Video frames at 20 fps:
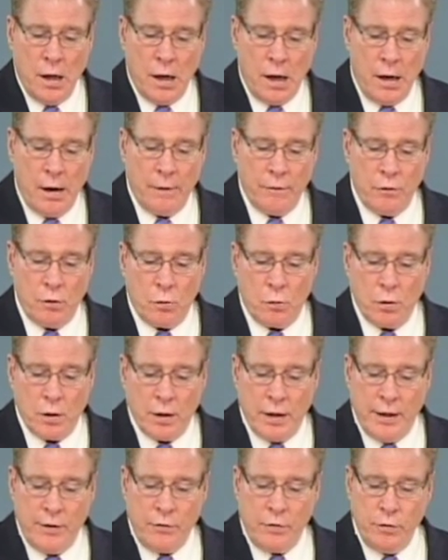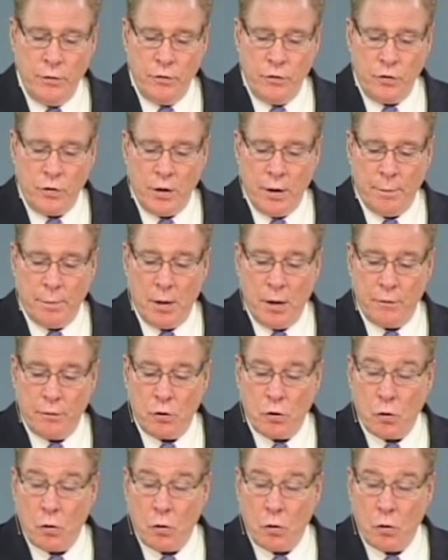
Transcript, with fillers: of the relationship of